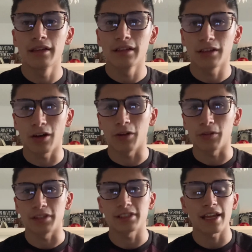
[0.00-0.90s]

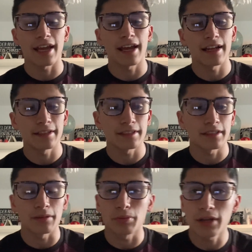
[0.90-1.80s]
Congress, and
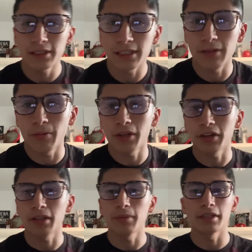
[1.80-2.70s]
the president, whether
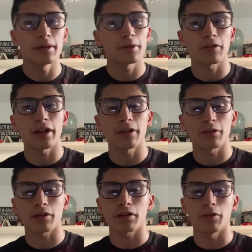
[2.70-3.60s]
he be Democratic
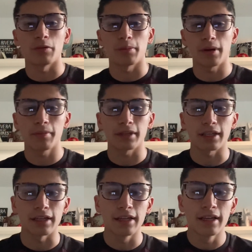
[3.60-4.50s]
or
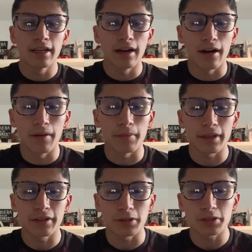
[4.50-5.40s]
Republican.
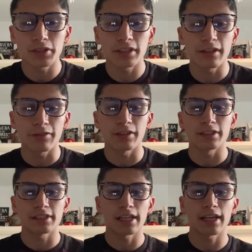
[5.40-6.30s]
Those are the different
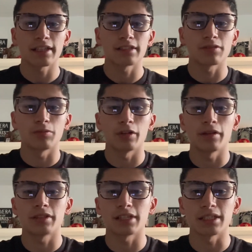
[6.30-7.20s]
stands when
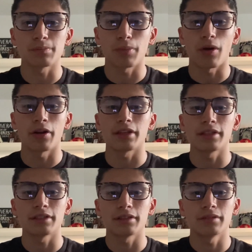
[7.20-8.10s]
it says
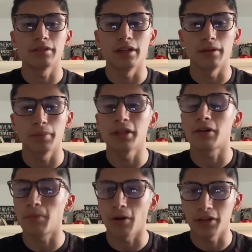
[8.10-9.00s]
the
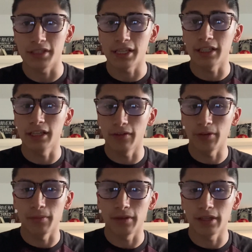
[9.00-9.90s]
political parties in
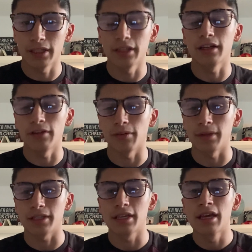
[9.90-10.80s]
the
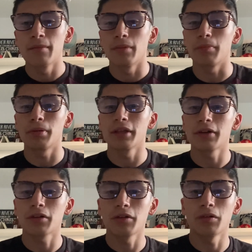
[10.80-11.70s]
government. But
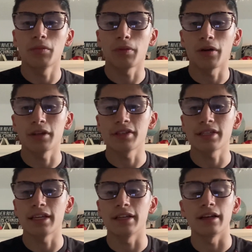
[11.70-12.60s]
political parties
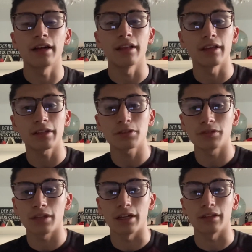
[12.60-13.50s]
in
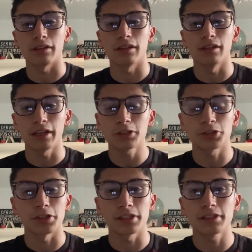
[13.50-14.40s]

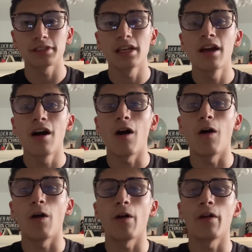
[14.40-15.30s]
electorates
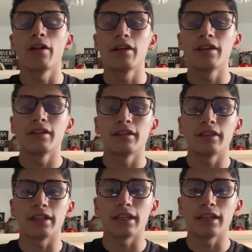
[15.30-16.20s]
are
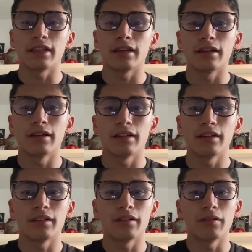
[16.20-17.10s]
the
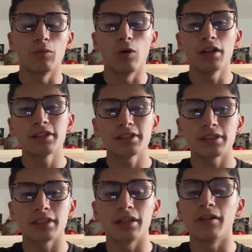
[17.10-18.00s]

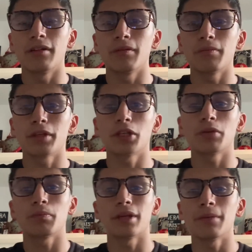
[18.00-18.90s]
ones, the
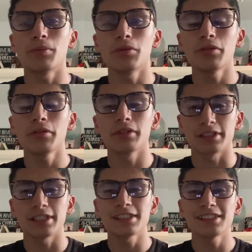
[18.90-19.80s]

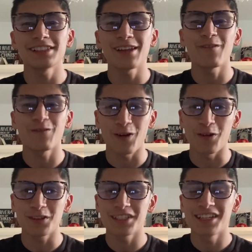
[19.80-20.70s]
citizens that
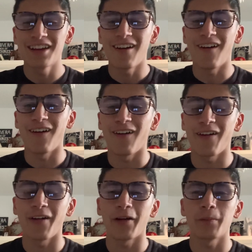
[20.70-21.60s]
vote
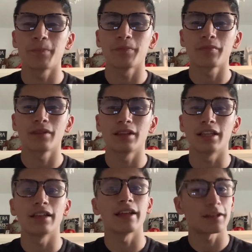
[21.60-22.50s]
are
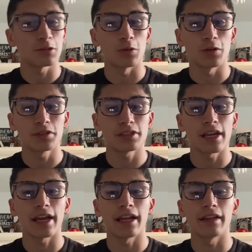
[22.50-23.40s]
the electors,
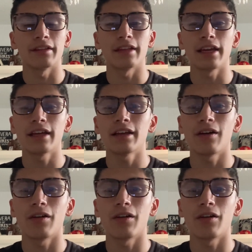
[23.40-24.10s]
and they